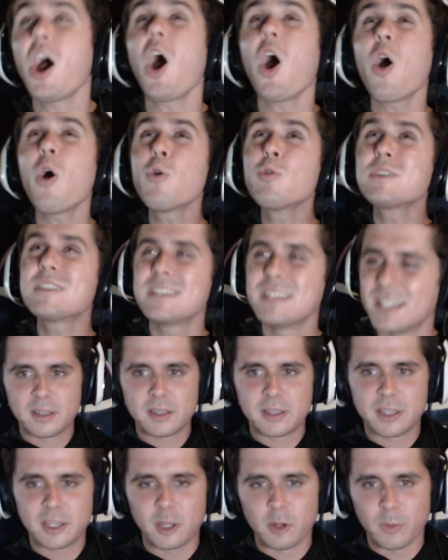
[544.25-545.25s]
OD.
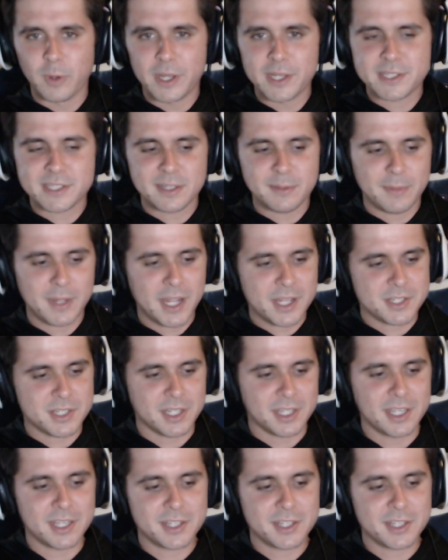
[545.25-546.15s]
He erased the magic. Yes,